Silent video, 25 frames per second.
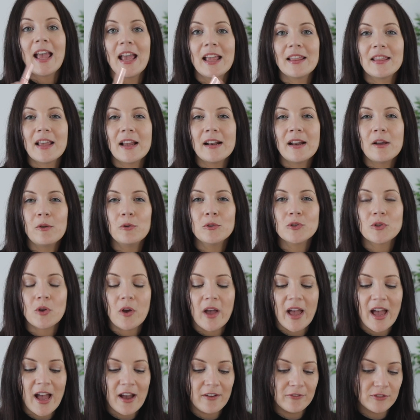And then I also
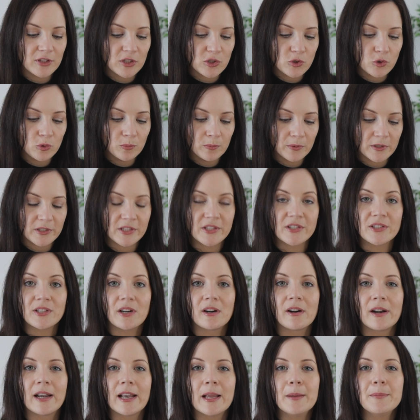have the
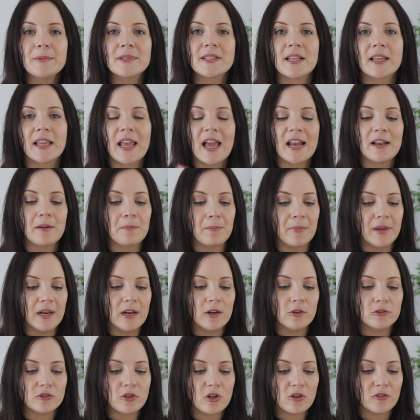Superstar lips, again in
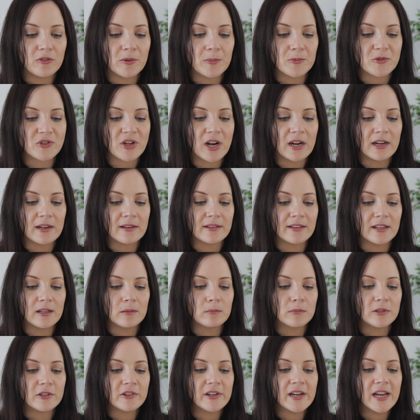Pillow Talk from Charlotte
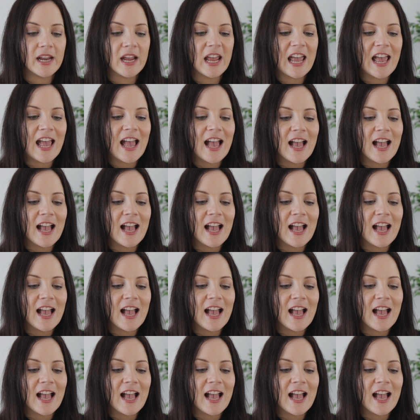Tilbury.